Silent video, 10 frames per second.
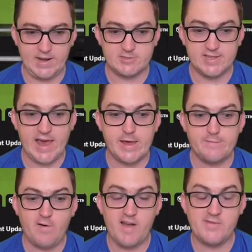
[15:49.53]
And up to the
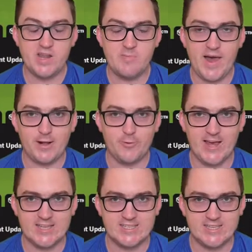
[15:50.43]
85-minute mark,
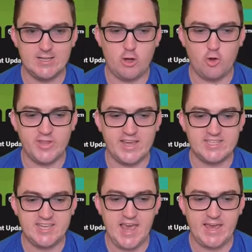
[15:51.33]
we are still on the
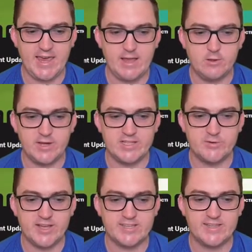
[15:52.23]
attack here,
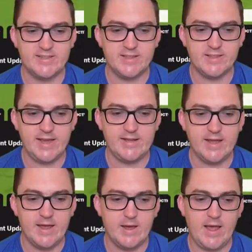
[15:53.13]
looking to extend the
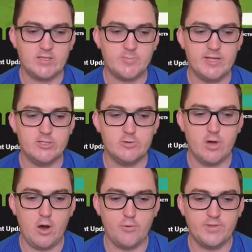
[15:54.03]
lead as we
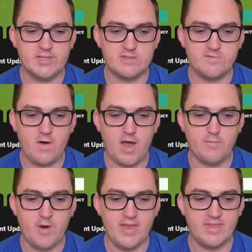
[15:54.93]
do hold this
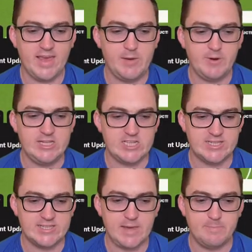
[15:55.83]
5-1 lead. We
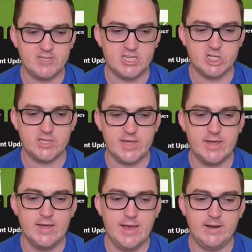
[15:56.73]
just keep possession
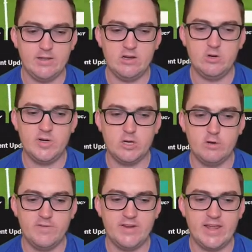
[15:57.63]
there in a little bit
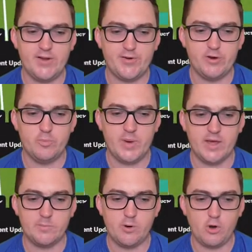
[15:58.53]
of an aerial
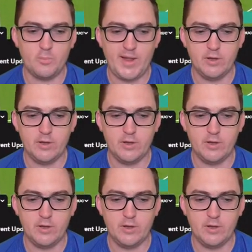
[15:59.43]
ping-pong